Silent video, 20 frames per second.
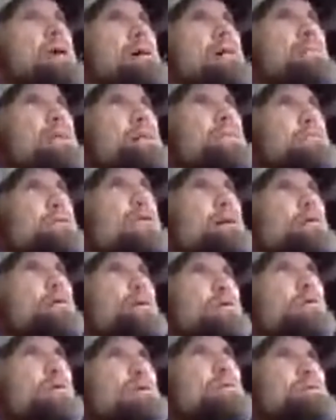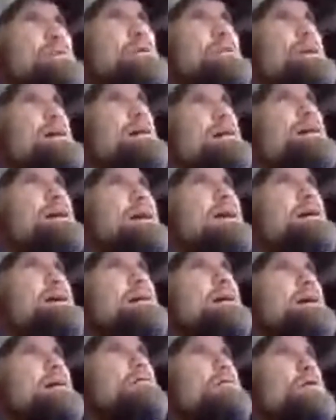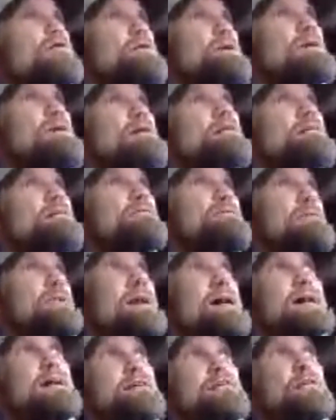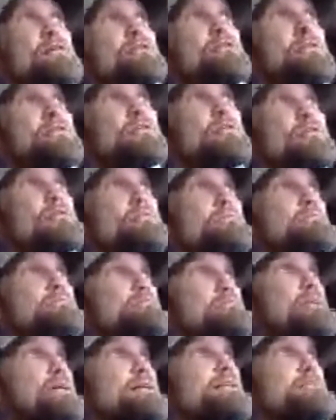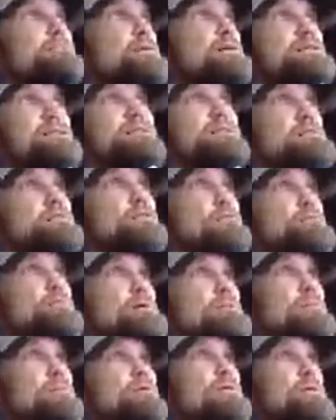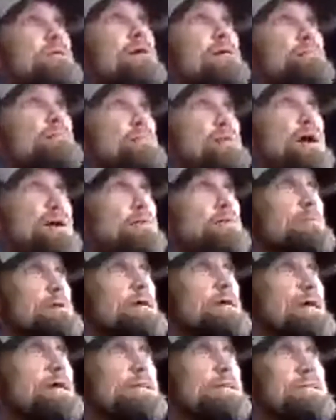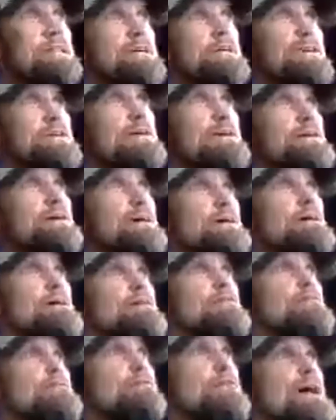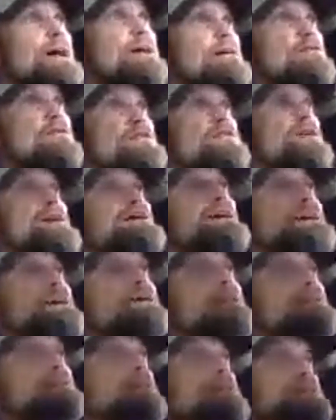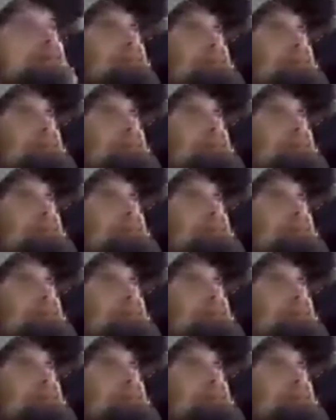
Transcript: That's what I wrote to that guy. I wrote, flat Earth, as much as you people probably hate to hear it, flat Earth is